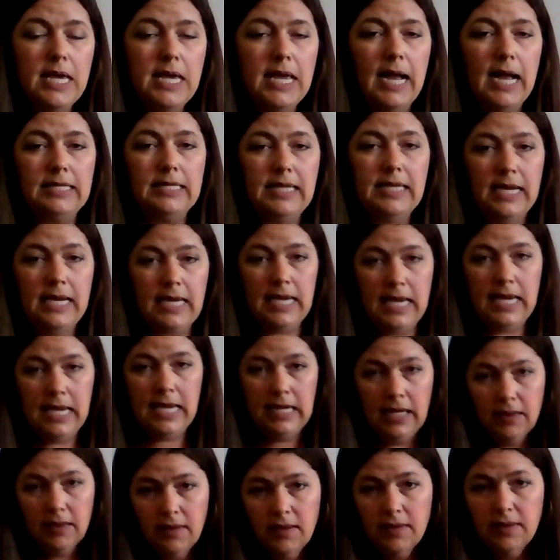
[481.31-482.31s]
and take
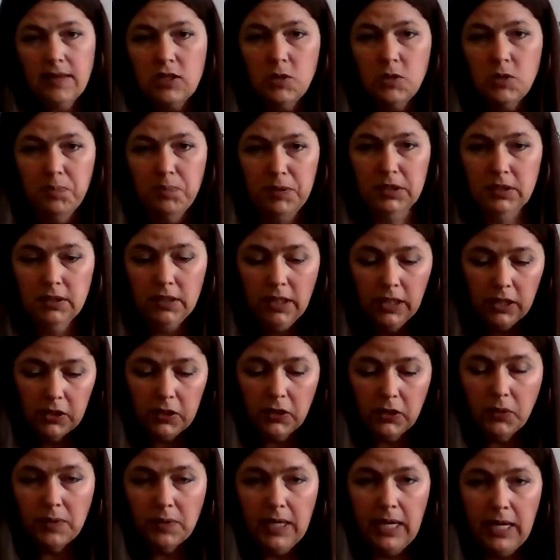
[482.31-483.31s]
anything that's
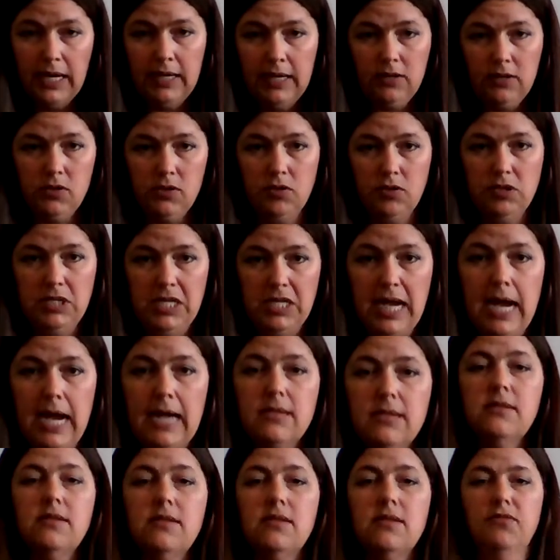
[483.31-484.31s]
below the x or t
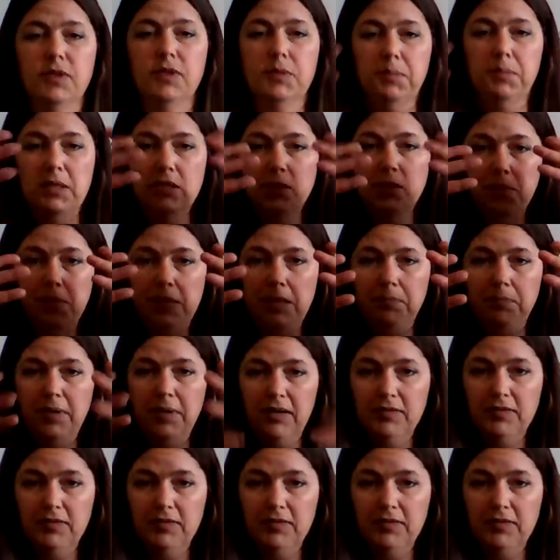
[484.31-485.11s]
axis and flip it to be above?